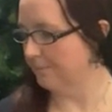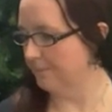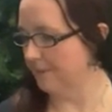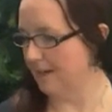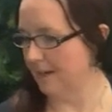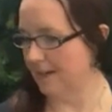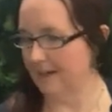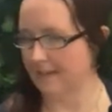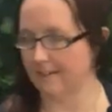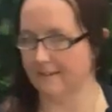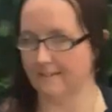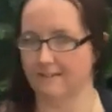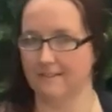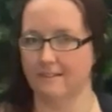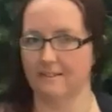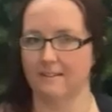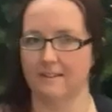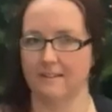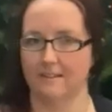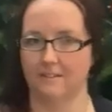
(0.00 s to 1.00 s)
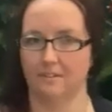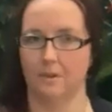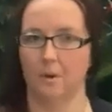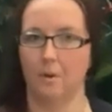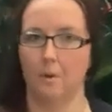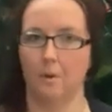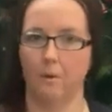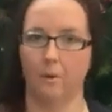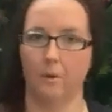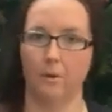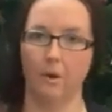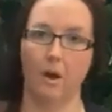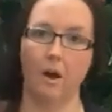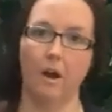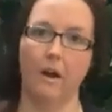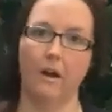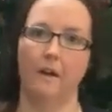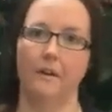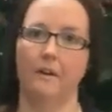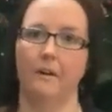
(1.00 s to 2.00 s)
because this whole
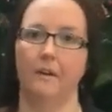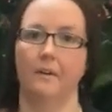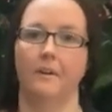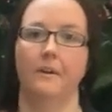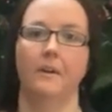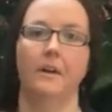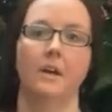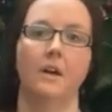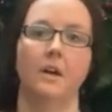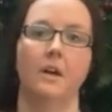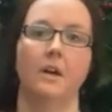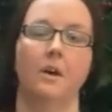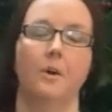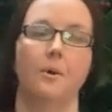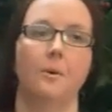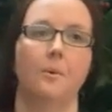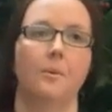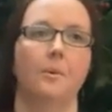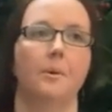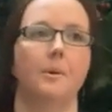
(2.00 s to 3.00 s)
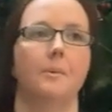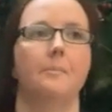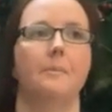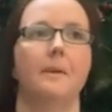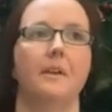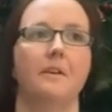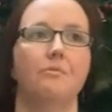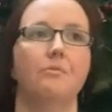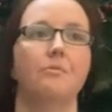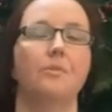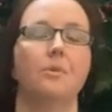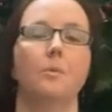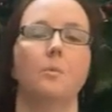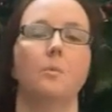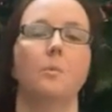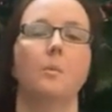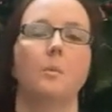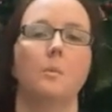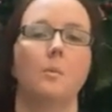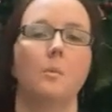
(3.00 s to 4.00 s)
haul will be for
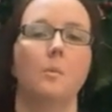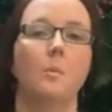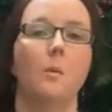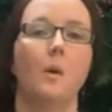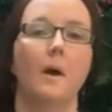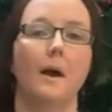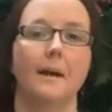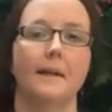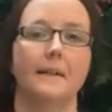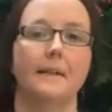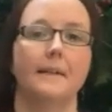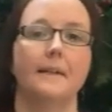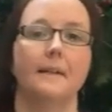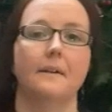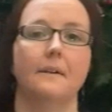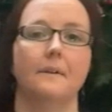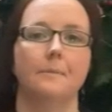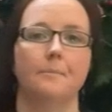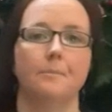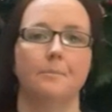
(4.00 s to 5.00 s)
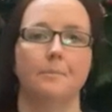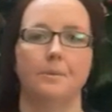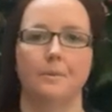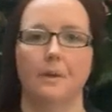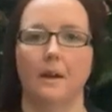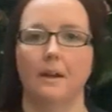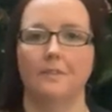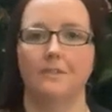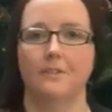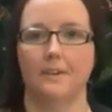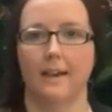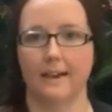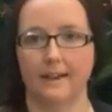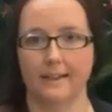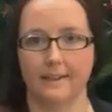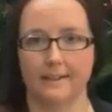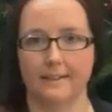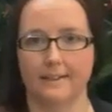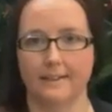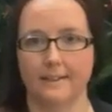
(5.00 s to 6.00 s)
one
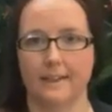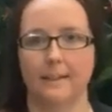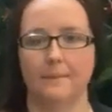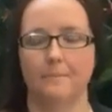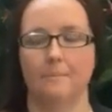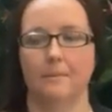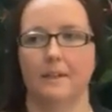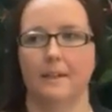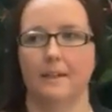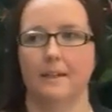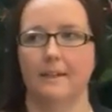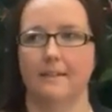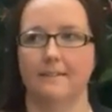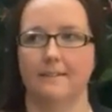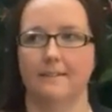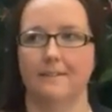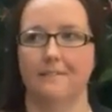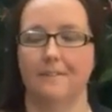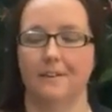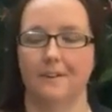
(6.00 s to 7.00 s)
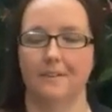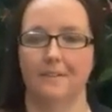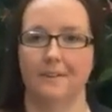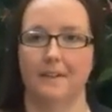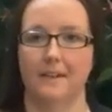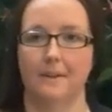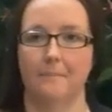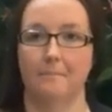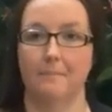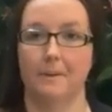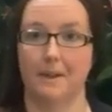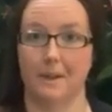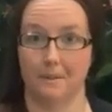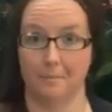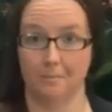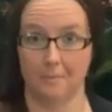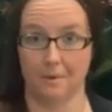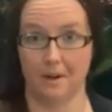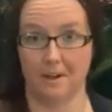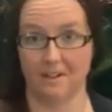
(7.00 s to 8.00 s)
project, but it's a very big
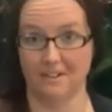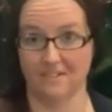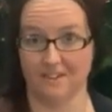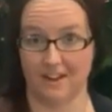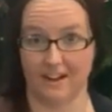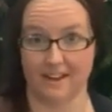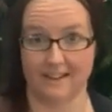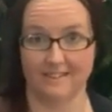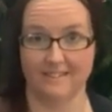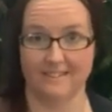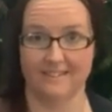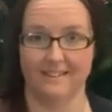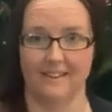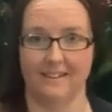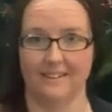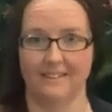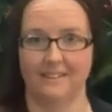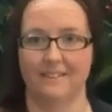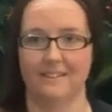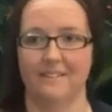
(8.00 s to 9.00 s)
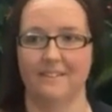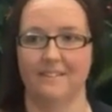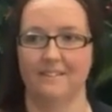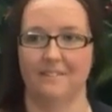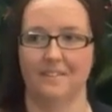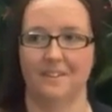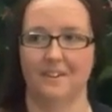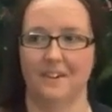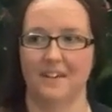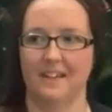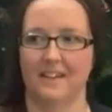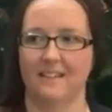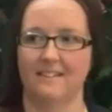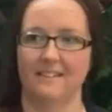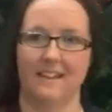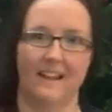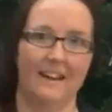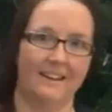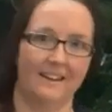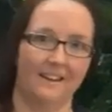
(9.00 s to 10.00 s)
project and a very
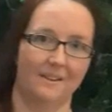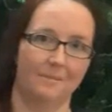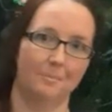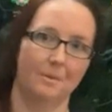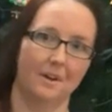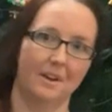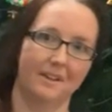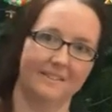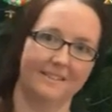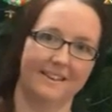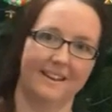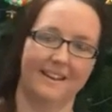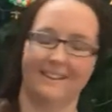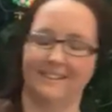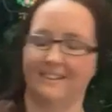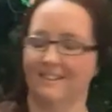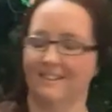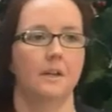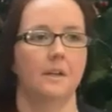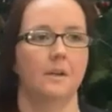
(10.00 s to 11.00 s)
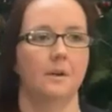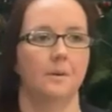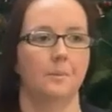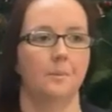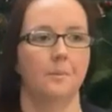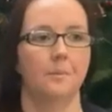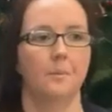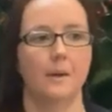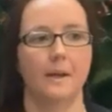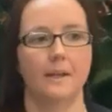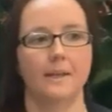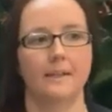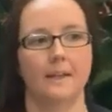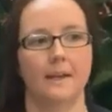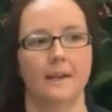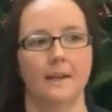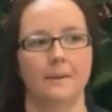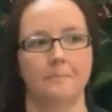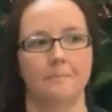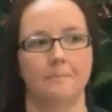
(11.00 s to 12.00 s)
exciting project. What
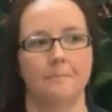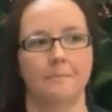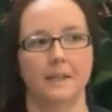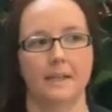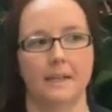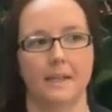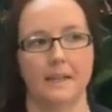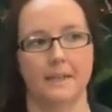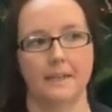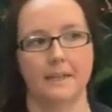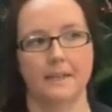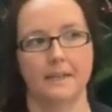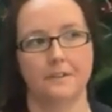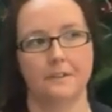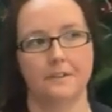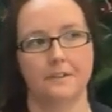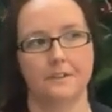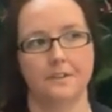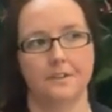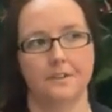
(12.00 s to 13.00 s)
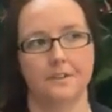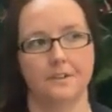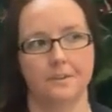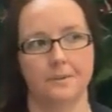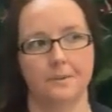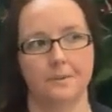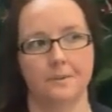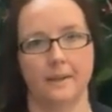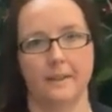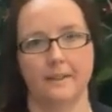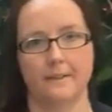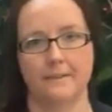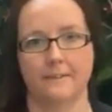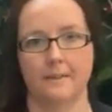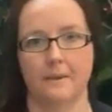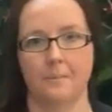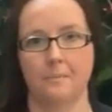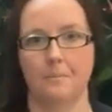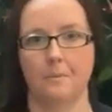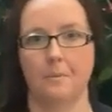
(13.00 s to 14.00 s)
I'm planning to do at
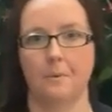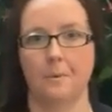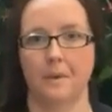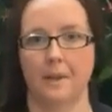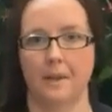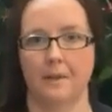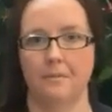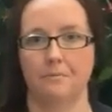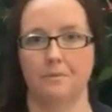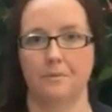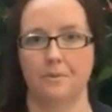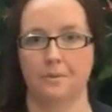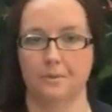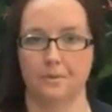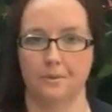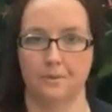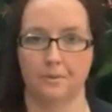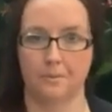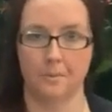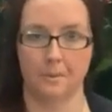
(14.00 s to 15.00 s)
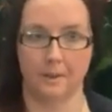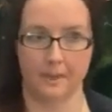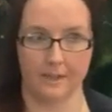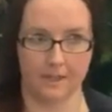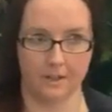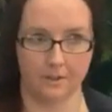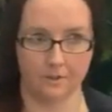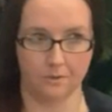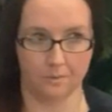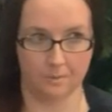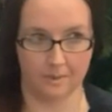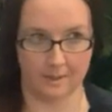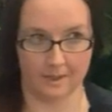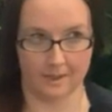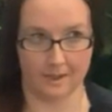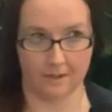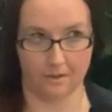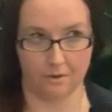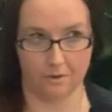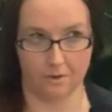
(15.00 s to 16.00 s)
some point for
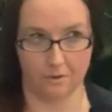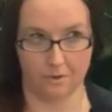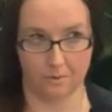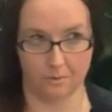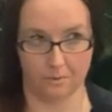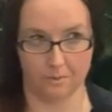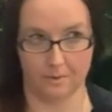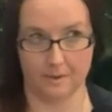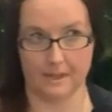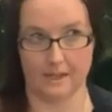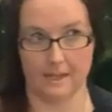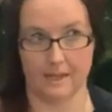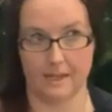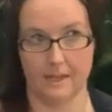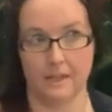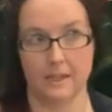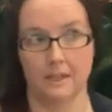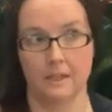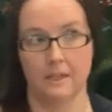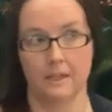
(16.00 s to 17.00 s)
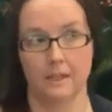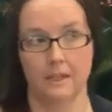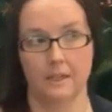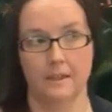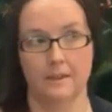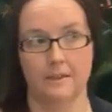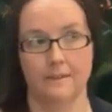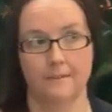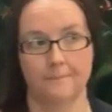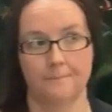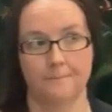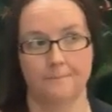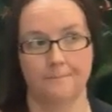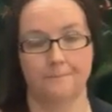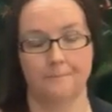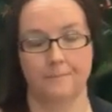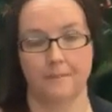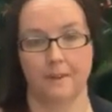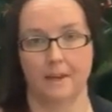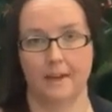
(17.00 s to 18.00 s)
2023,
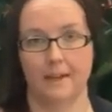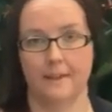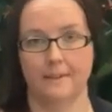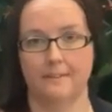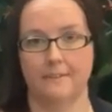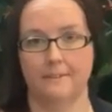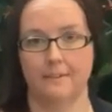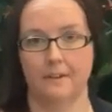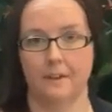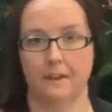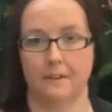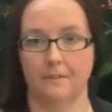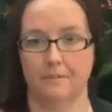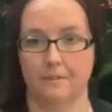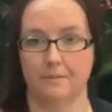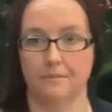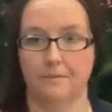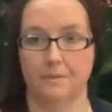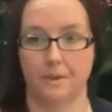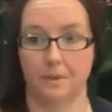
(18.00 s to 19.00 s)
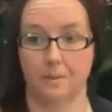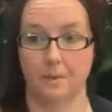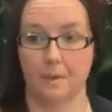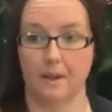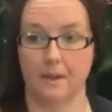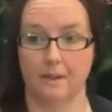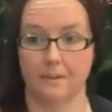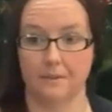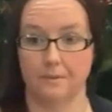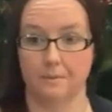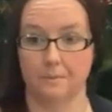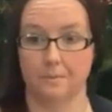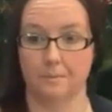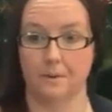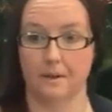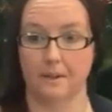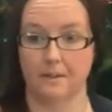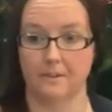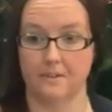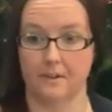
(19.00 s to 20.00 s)
I still have a few other
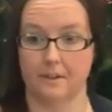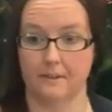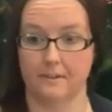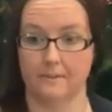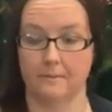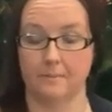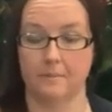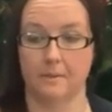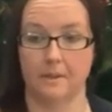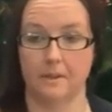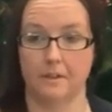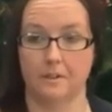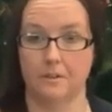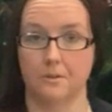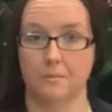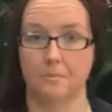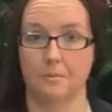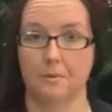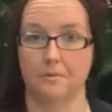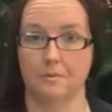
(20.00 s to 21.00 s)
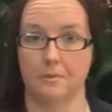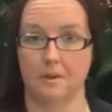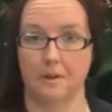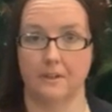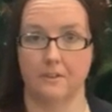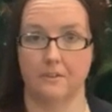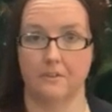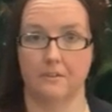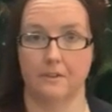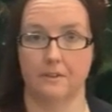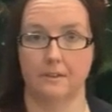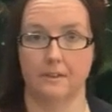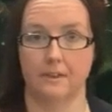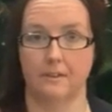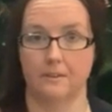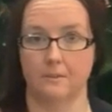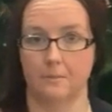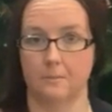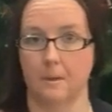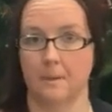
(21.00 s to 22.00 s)
projects I'm going to do before I start
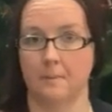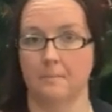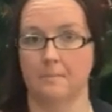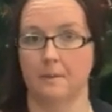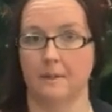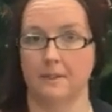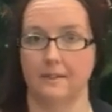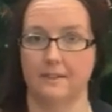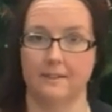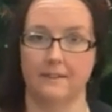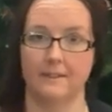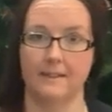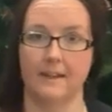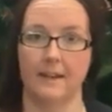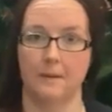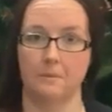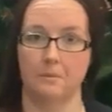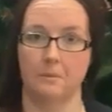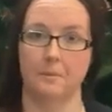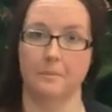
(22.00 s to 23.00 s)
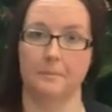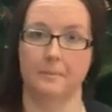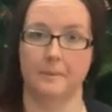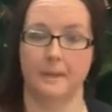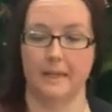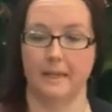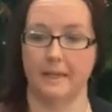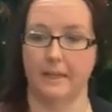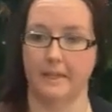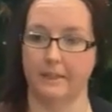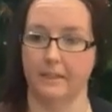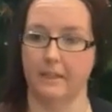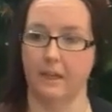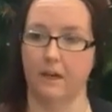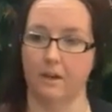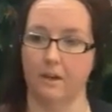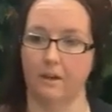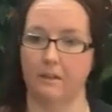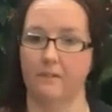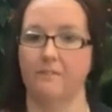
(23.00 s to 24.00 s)
this one, but today will be the
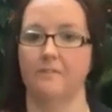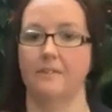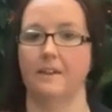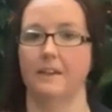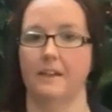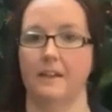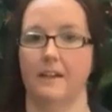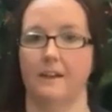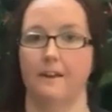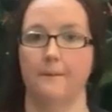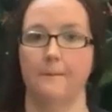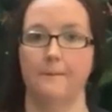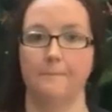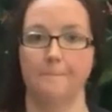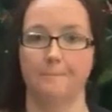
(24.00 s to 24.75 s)
haul video